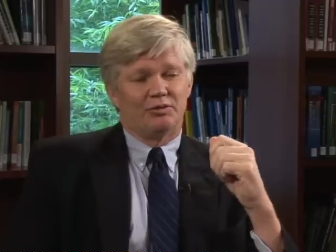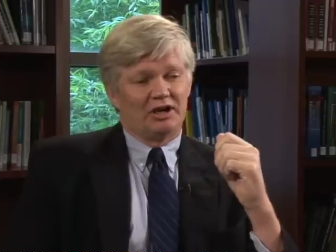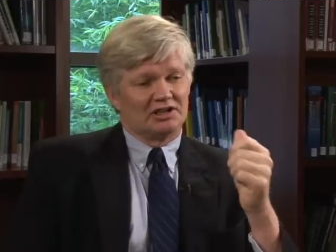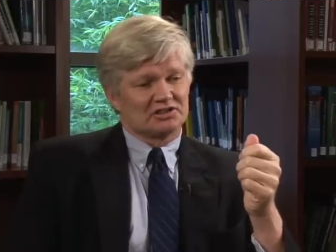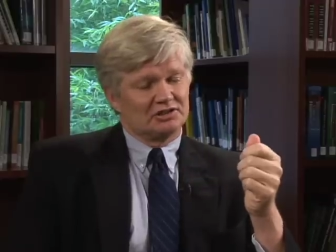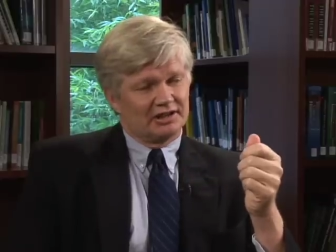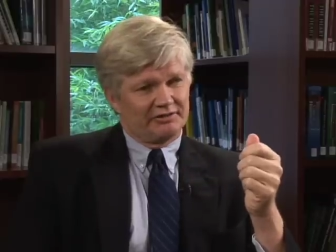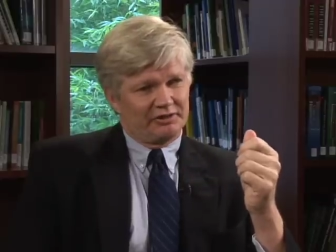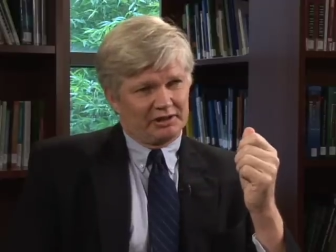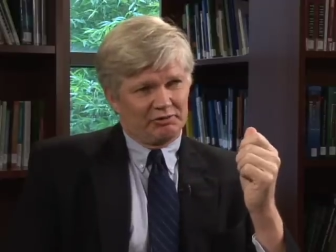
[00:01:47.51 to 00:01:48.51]
We also know
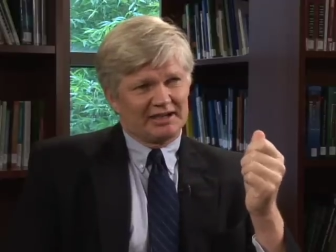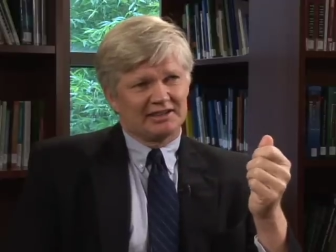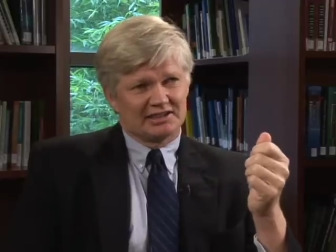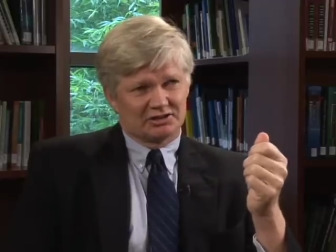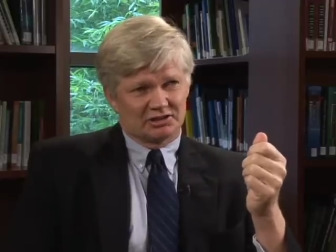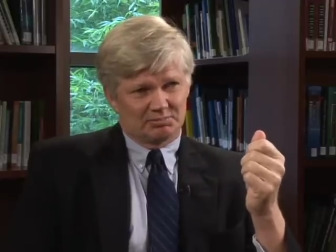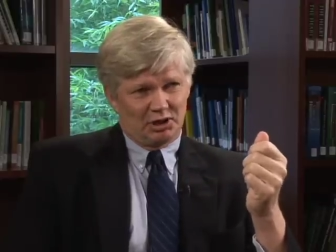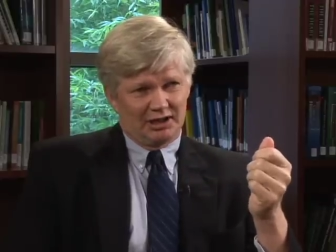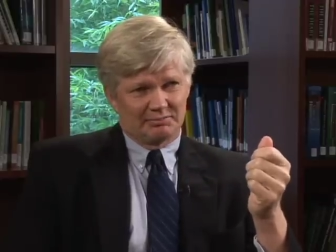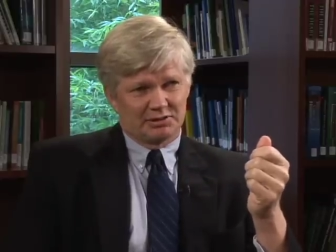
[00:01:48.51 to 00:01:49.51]
that if we can recognize those
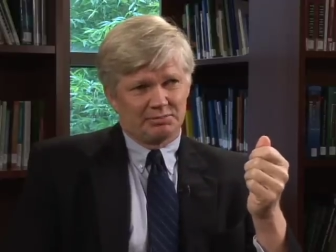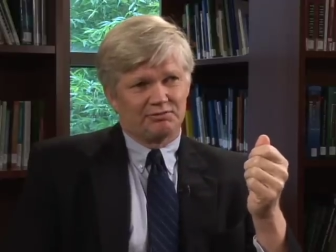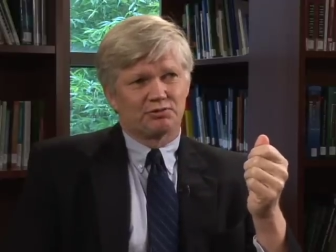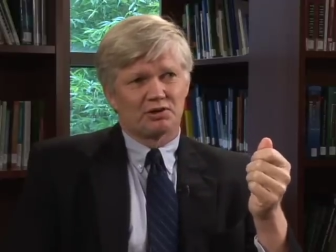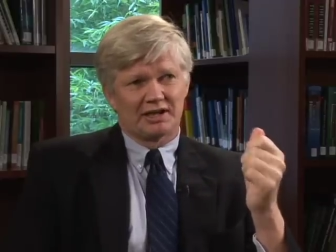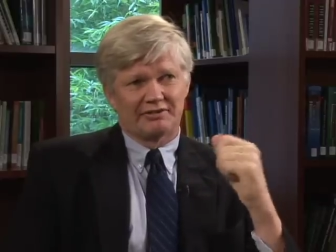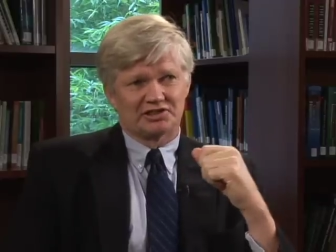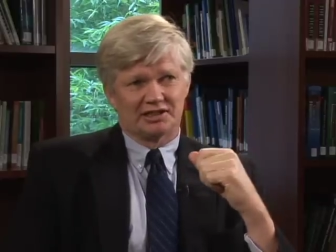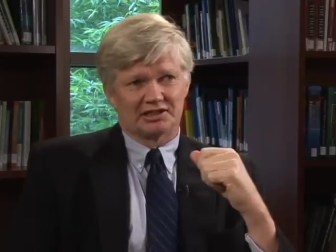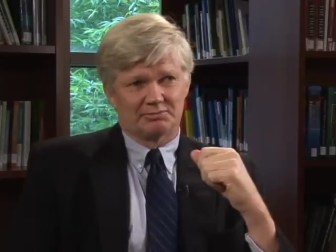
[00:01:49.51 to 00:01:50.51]
polyps before they have
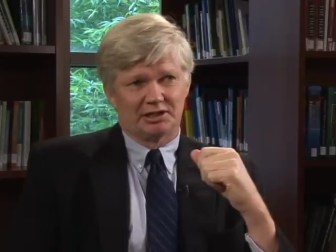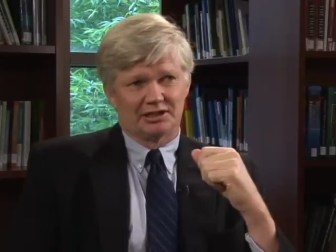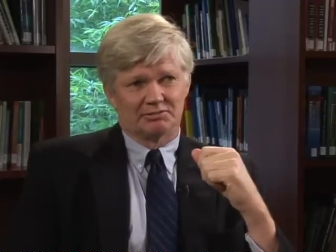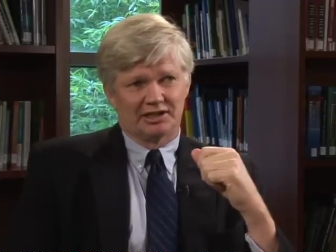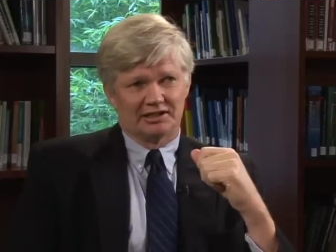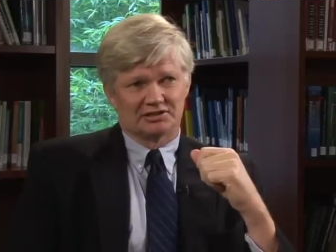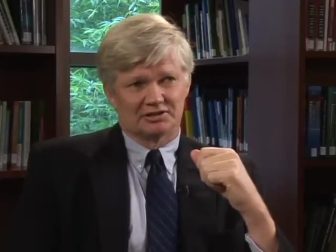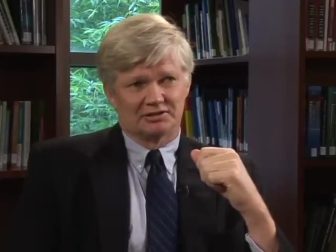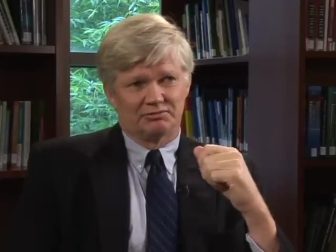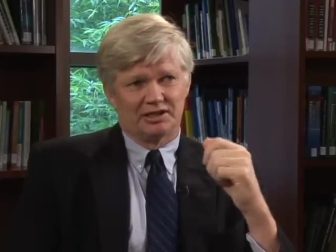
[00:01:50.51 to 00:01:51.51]
a chance to become
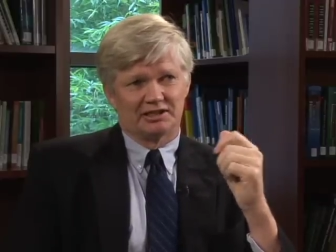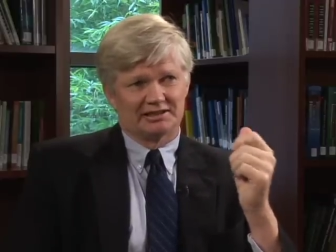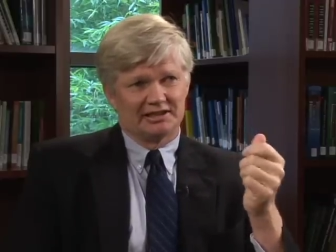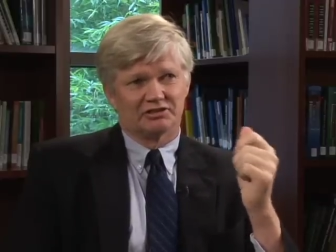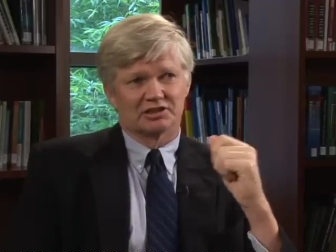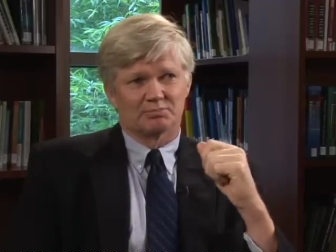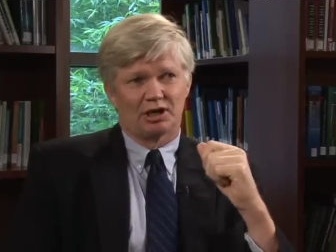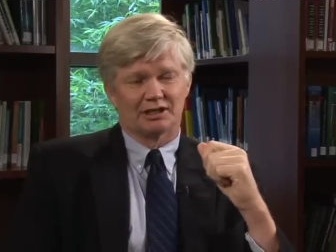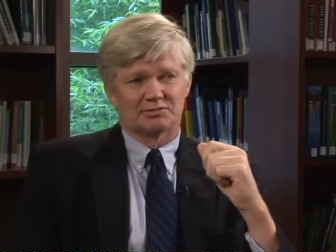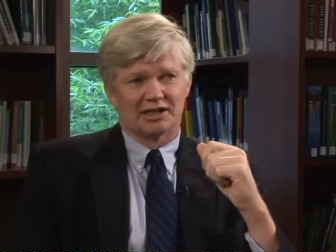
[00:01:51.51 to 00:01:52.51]
cancer, we can take those
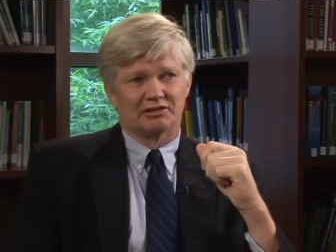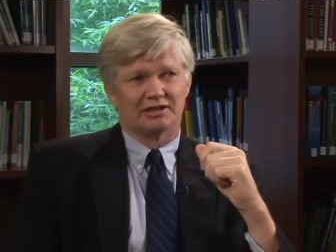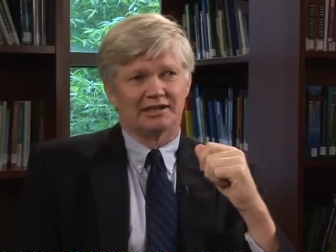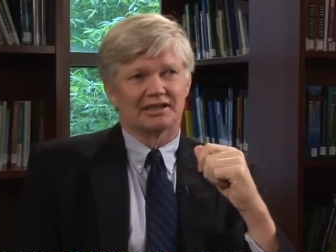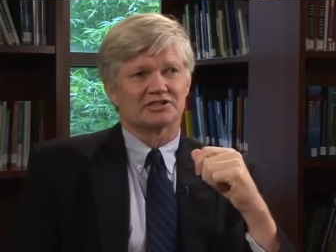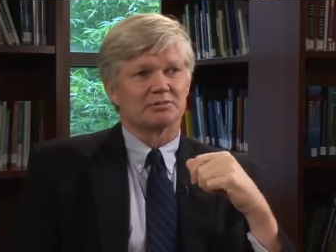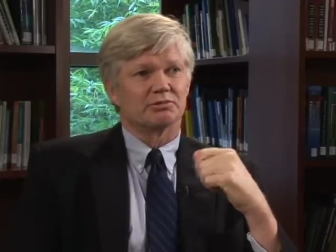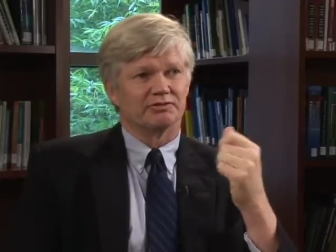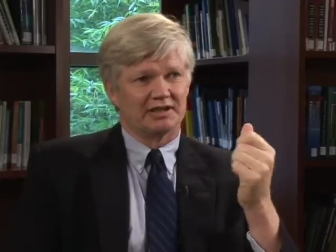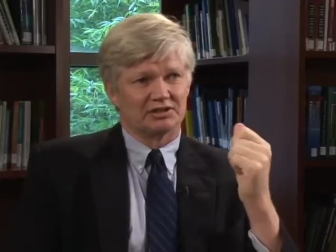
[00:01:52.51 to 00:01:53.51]
polyps out and actually
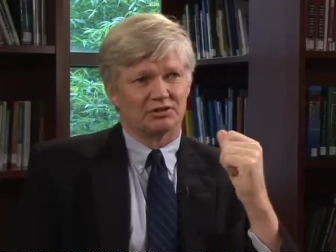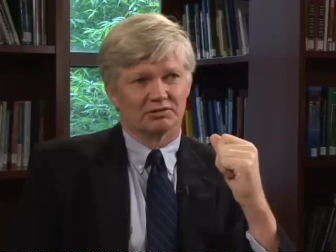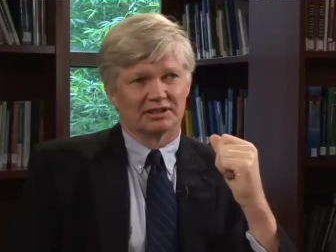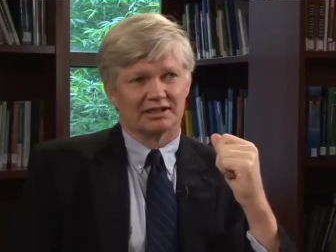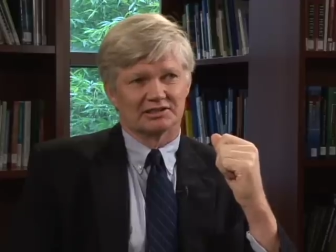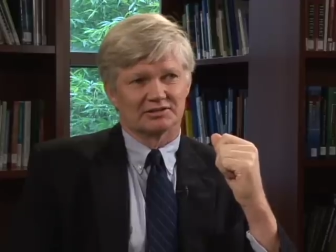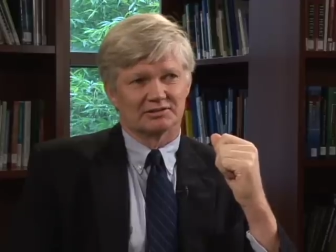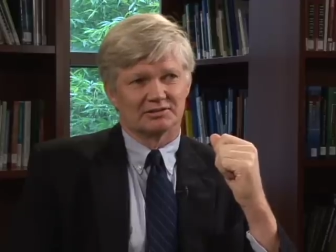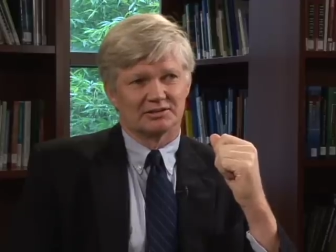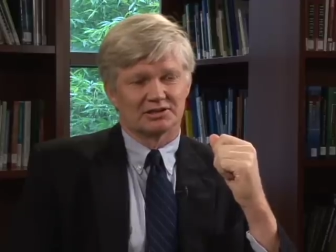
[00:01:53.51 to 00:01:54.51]
prevent colon
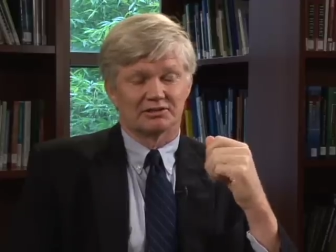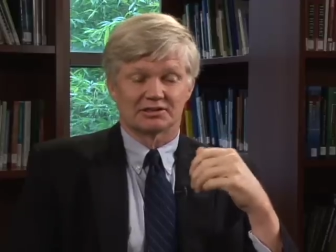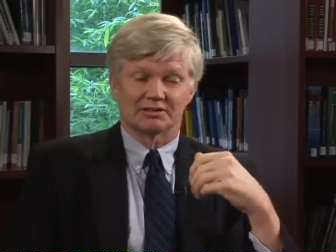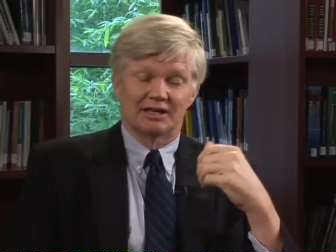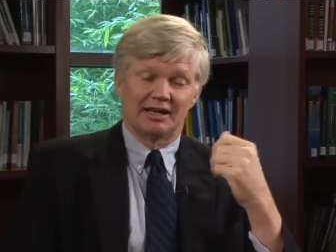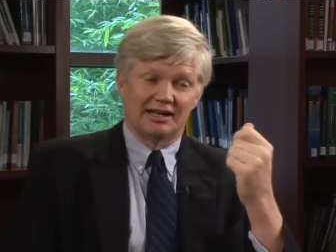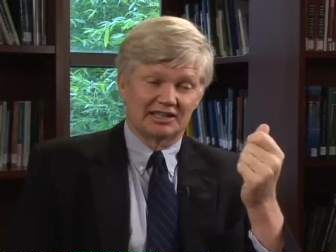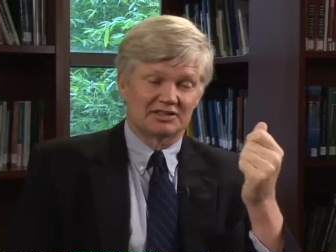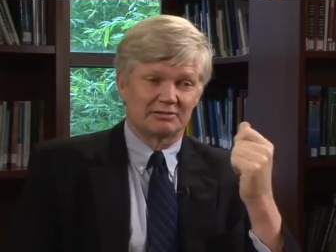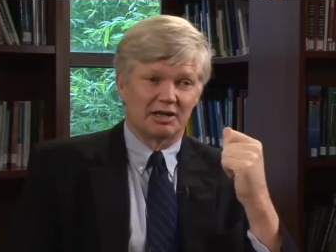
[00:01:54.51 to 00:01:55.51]
cancer. So it's a,
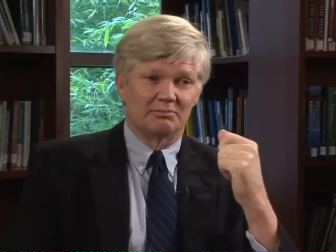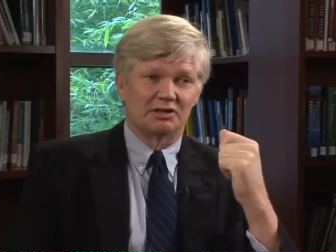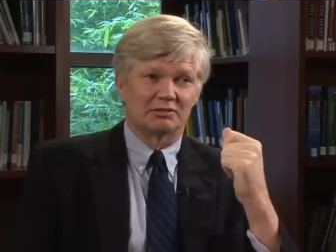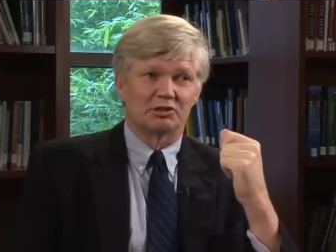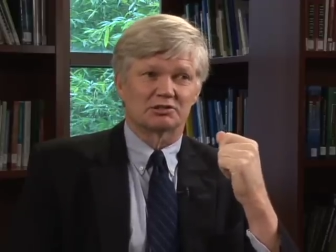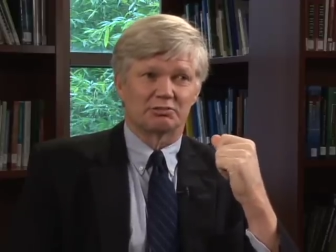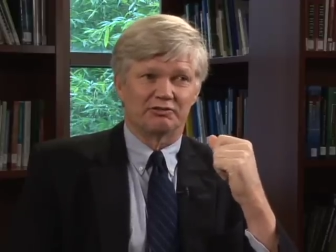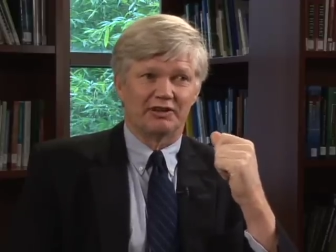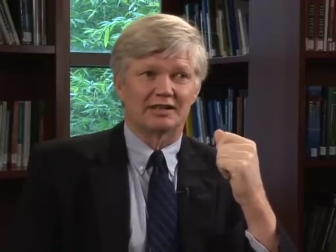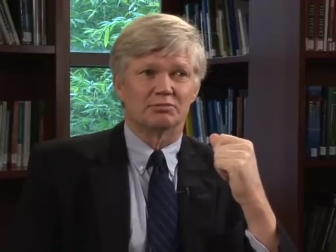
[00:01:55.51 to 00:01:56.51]
actually among the most
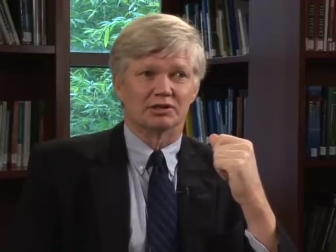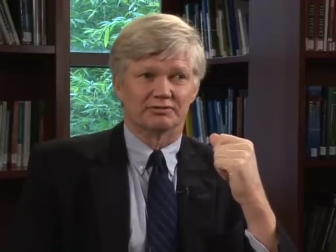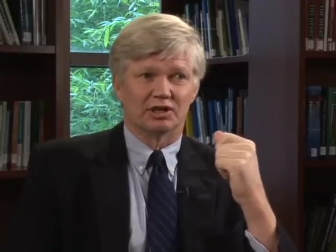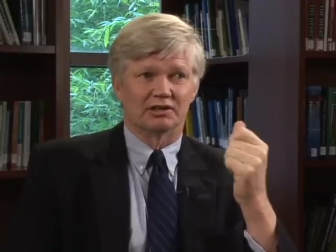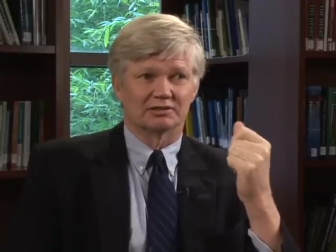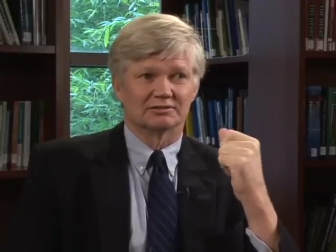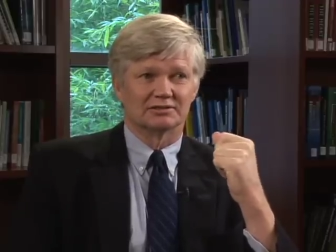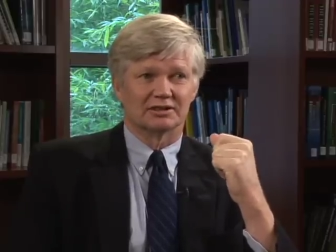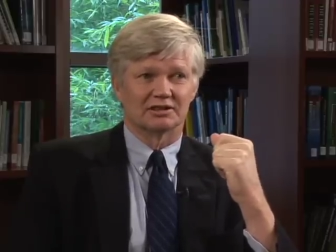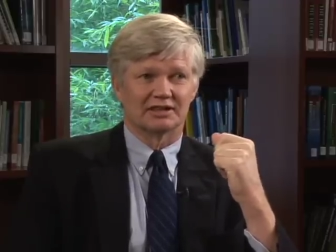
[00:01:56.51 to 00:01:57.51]
preventable of all
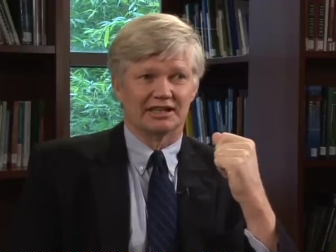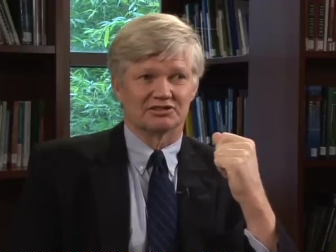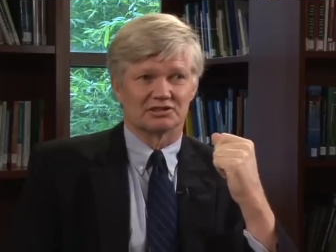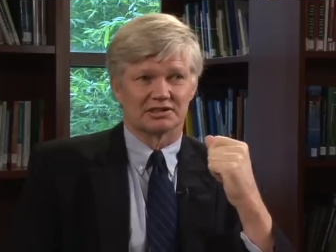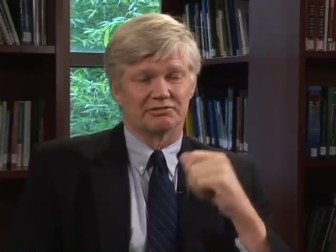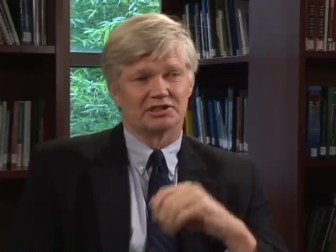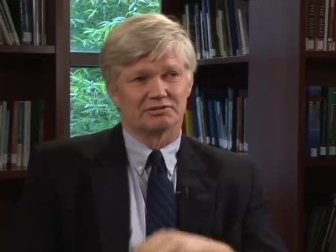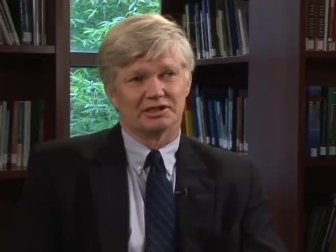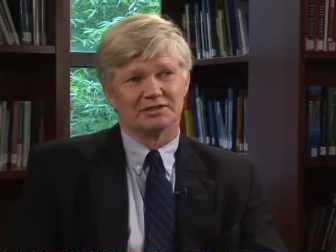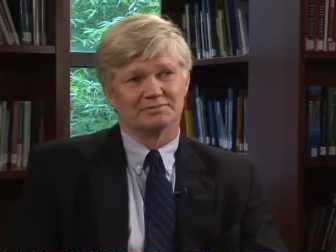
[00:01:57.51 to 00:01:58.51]
the cancers that we
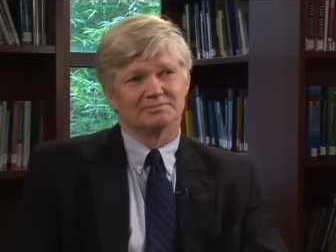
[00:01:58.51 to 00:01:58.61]
treat.